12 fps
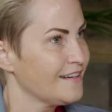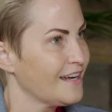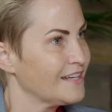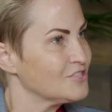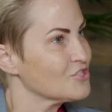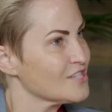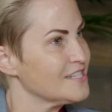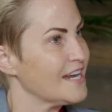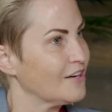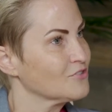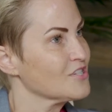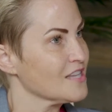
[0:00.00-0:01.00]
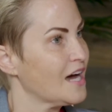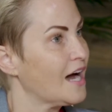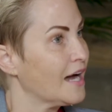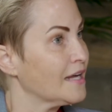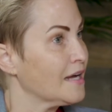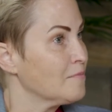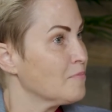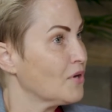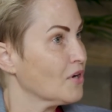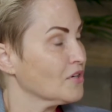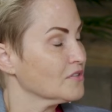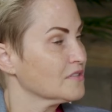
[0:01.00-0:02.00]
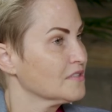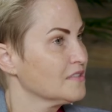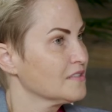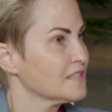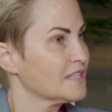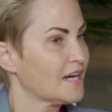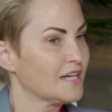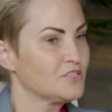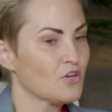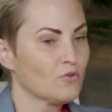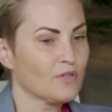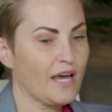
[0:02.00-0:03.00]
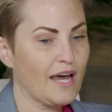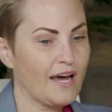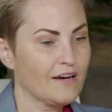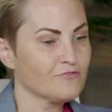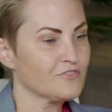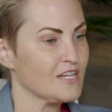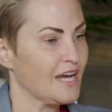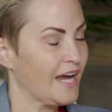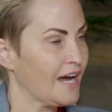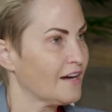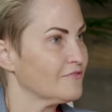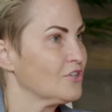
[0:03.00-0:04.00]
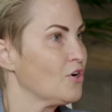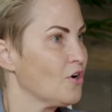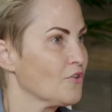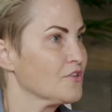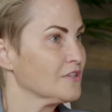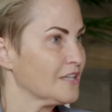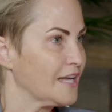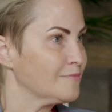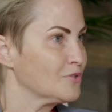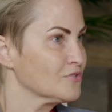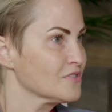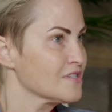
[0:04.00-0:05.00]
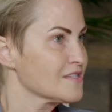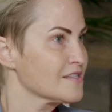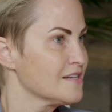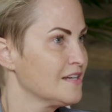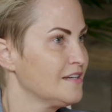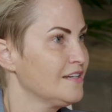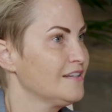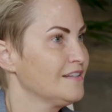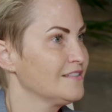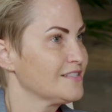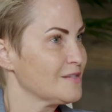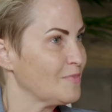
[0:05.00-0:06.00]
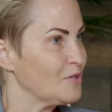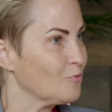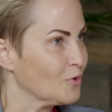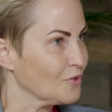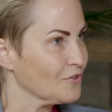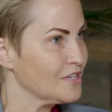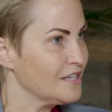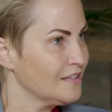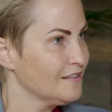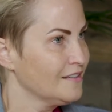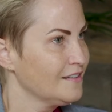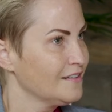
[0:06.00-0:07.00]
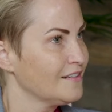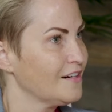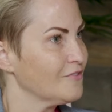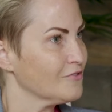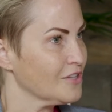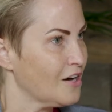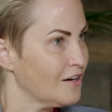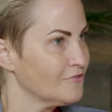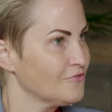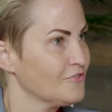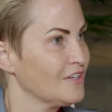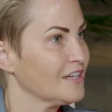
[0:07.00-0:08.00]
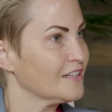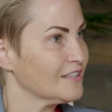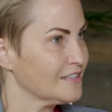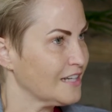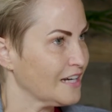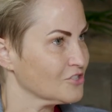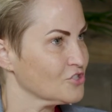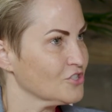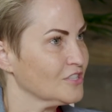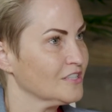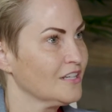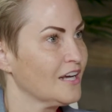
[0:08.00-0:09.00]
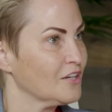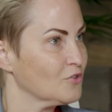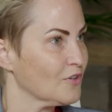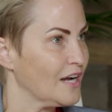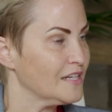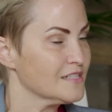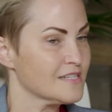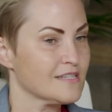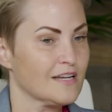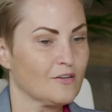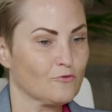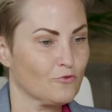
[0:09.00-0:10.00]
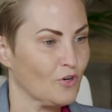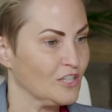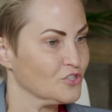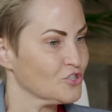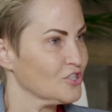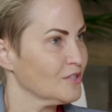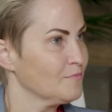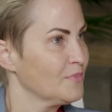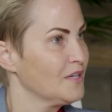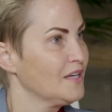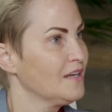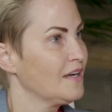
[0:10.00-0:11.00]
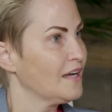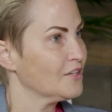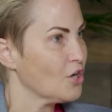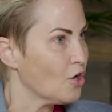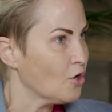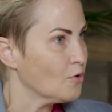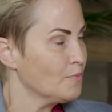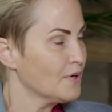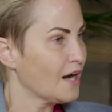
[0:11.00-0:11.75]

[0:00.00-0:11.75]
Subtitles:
And just down to the I am part. That I don't have to have all the labels to be worthy of love and connection and grace and friendship and hope.